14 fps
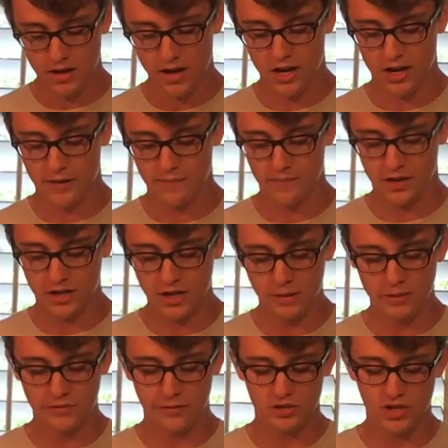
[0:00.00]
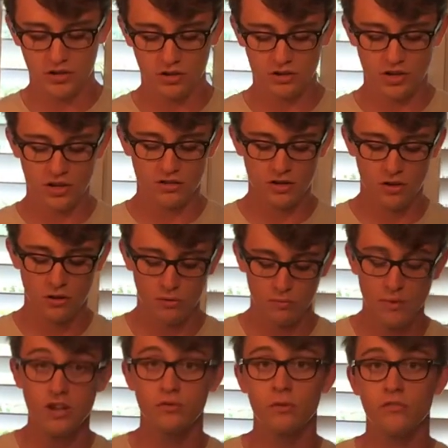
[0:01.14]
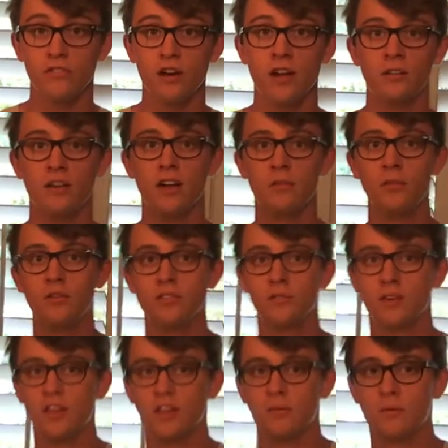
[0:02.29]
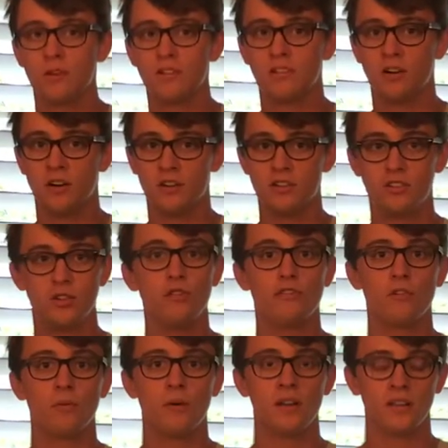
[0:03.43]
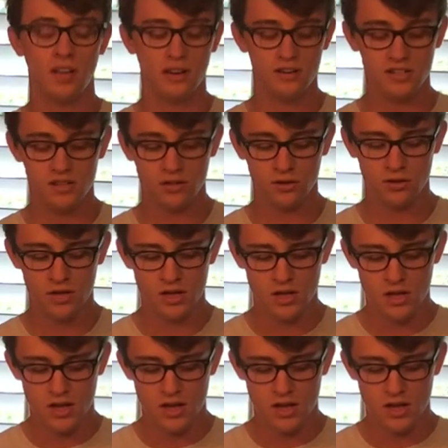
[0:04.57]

Um, adopting from shelters also makes room for other animals, or in other words, are a two-for-one kind of deal.